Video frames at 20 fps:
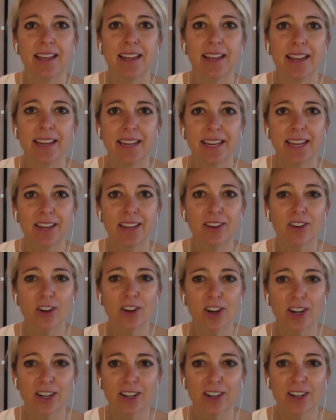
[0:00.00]

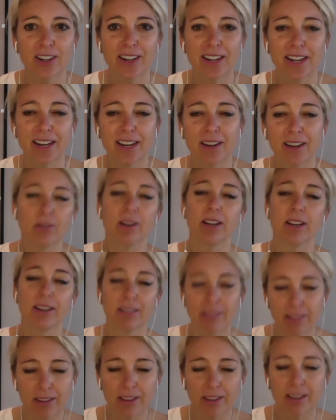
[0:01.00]
kindergarten,
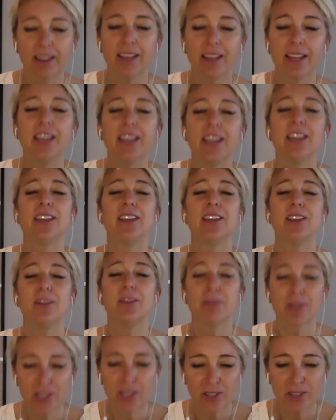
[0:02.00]
you were
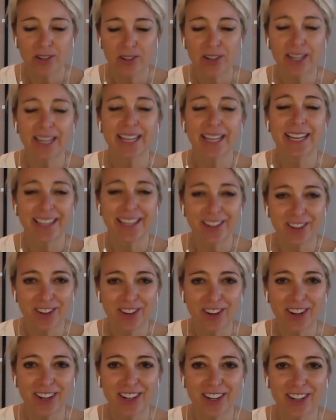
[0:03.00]
tutoring a
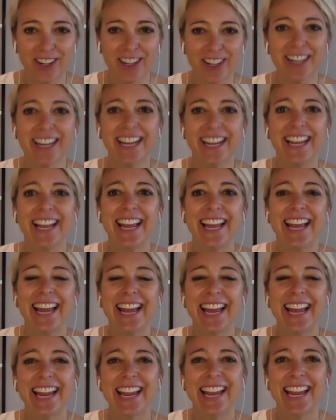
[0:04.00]
kindergartner.
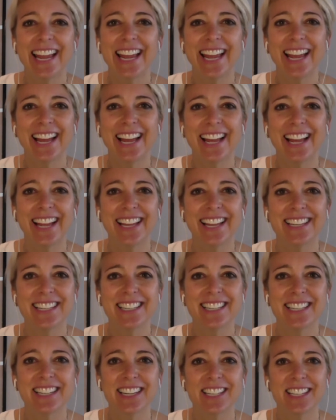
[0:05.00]
And
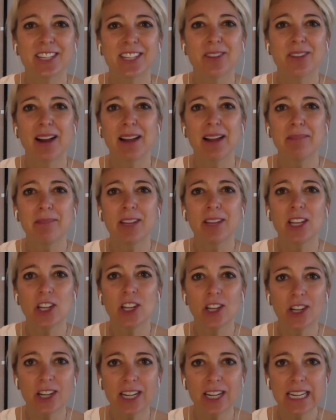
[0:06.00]
so I'm
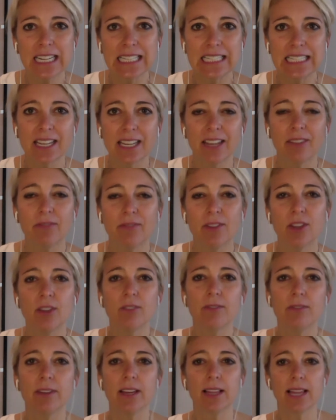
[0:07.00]
curious if you
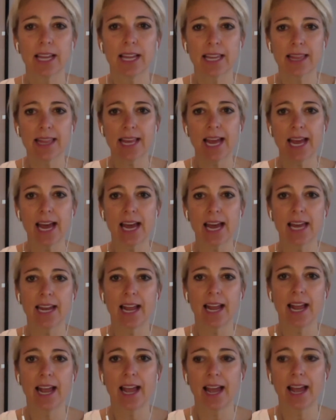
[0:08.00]
feel like that
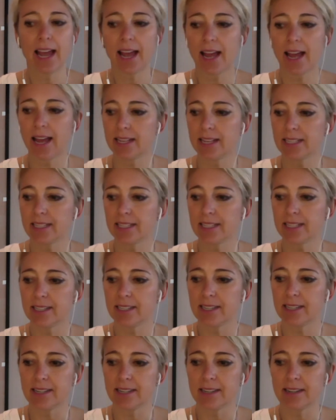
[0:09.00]
has
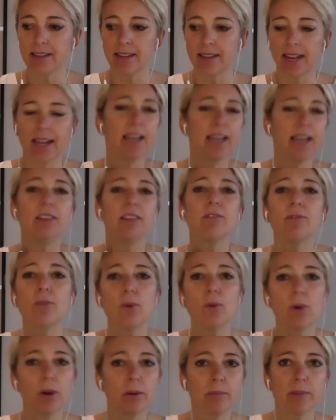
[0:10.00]

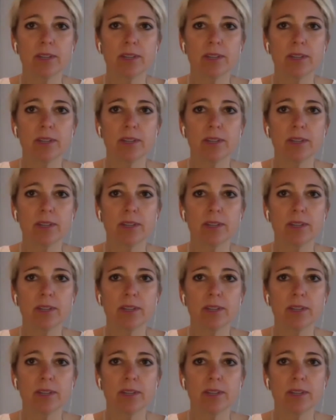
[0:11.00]
informed